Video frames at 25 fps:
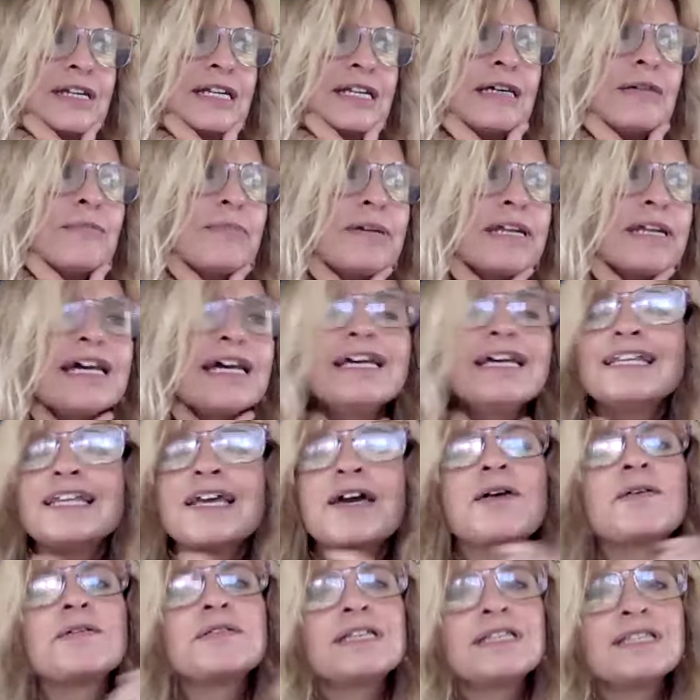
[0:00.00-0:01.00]
it, but I
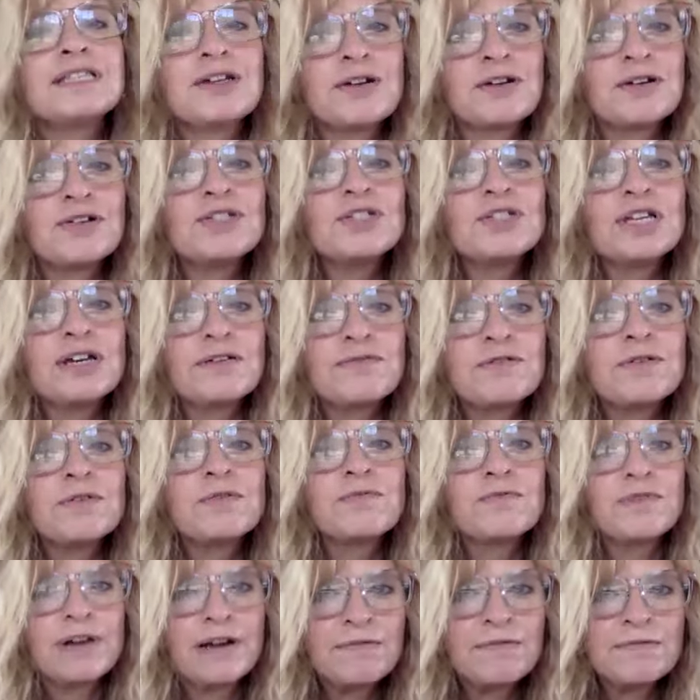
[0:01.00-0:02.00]
know that there are several
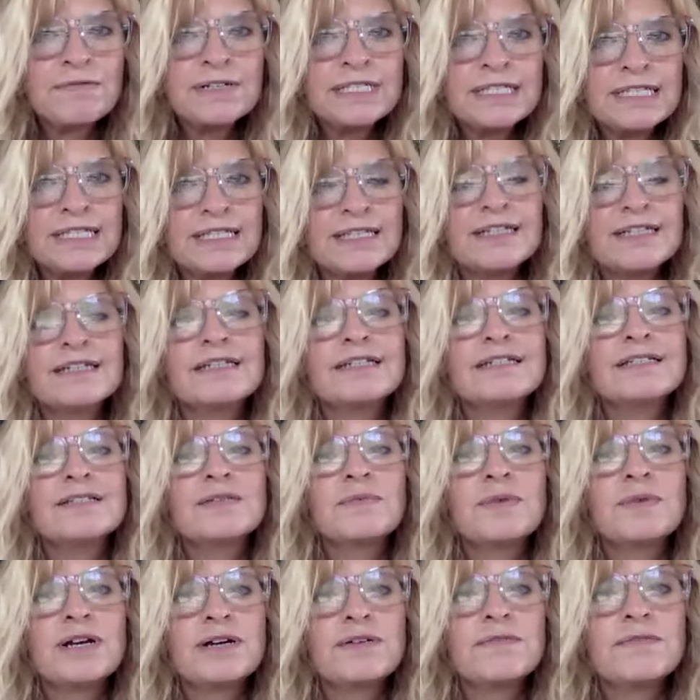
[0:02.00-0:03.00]
references
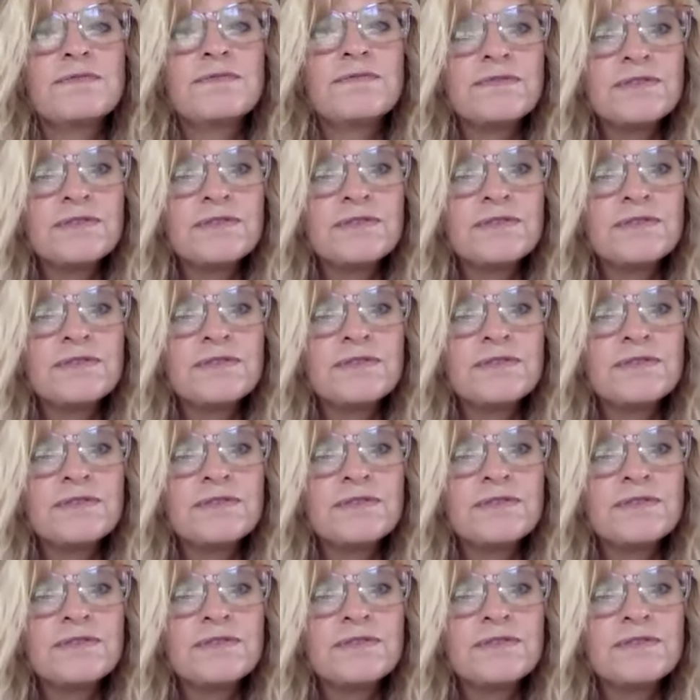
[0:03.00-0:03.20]
where